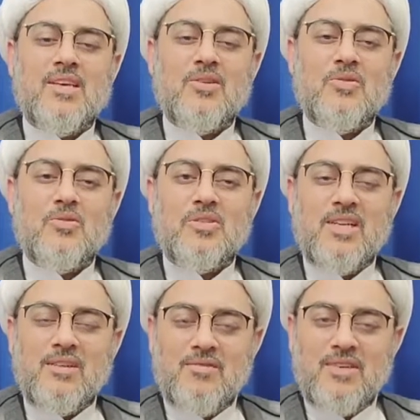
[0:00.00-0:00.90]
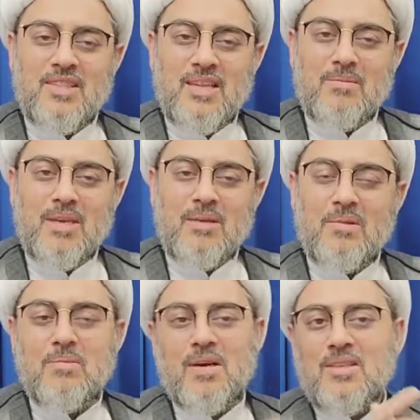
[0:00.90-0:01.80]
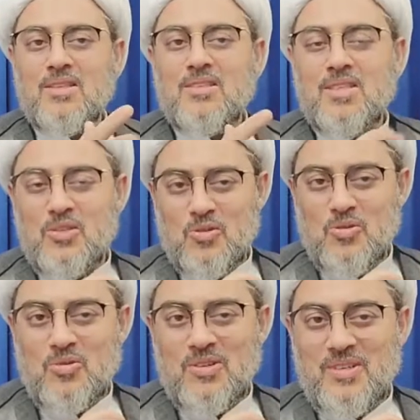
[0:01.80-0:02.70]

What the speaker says: who delivered that baby by the seashore.